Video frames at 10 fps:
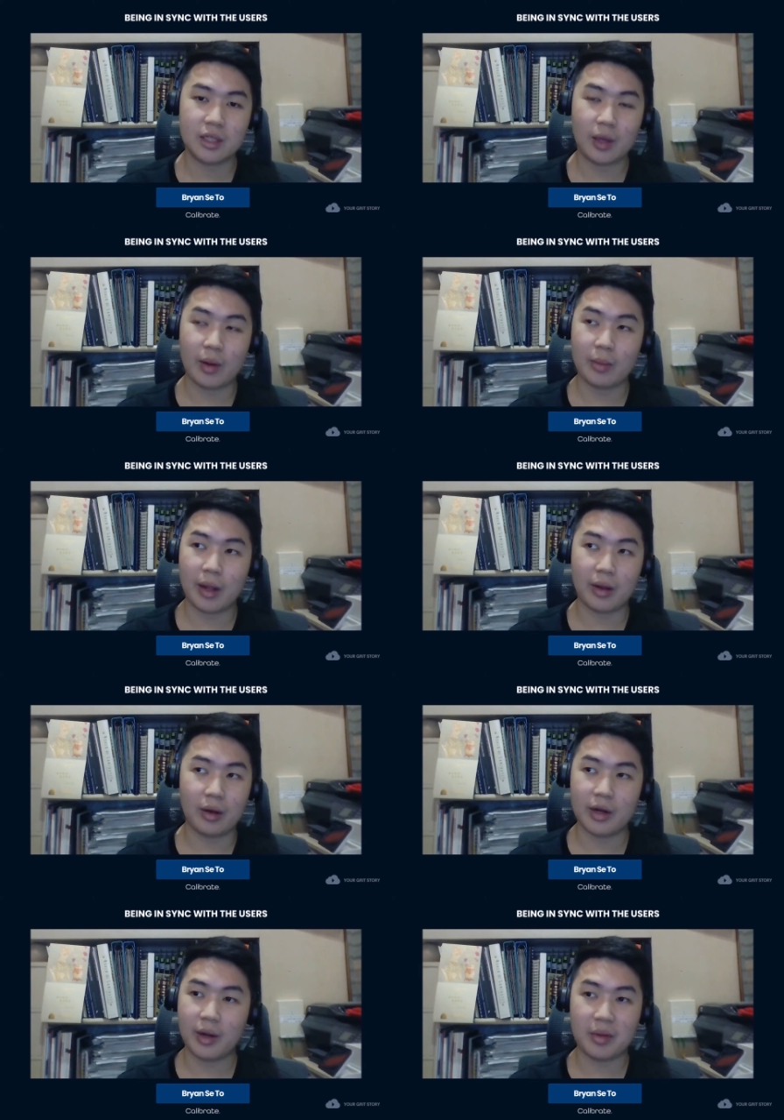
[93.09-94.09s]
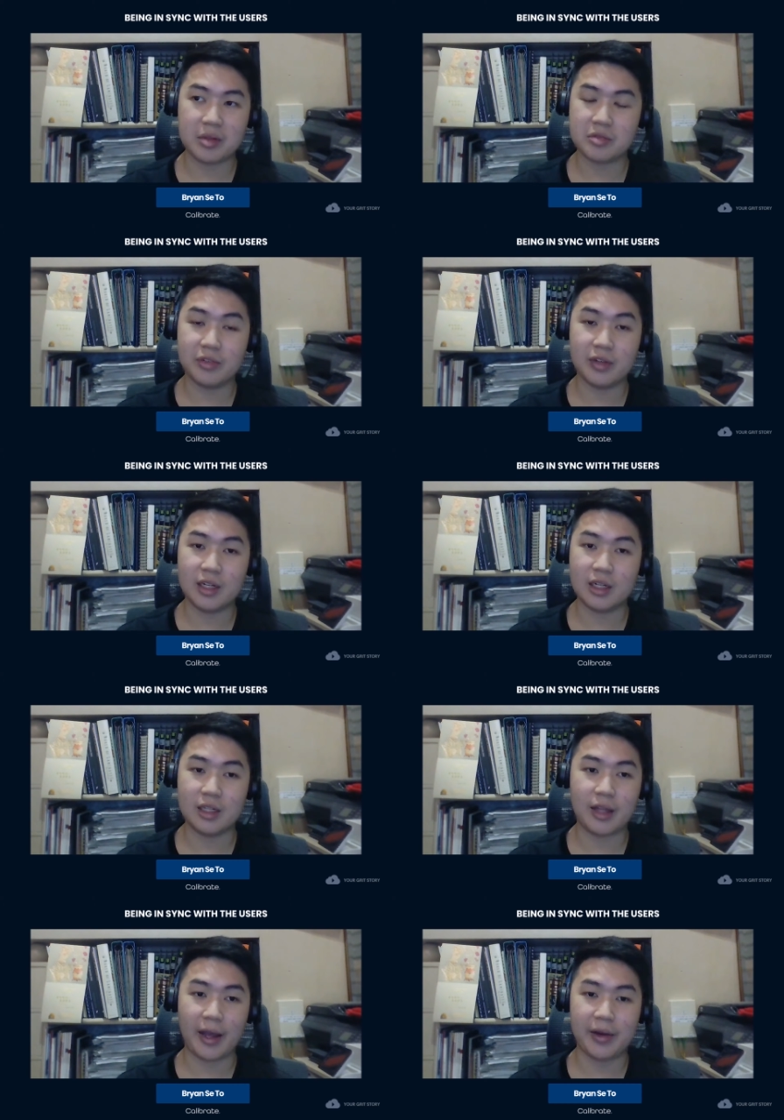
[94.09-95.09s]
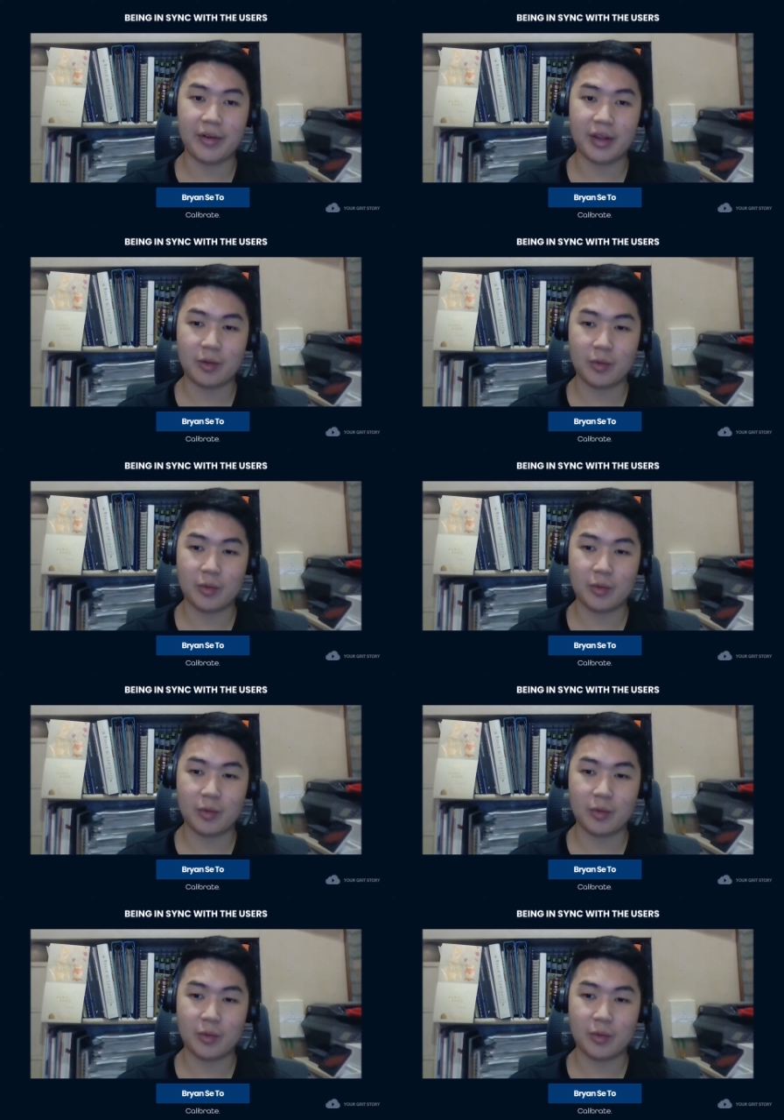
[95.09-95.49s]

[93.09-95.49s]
That one, my God, that one's really tiring.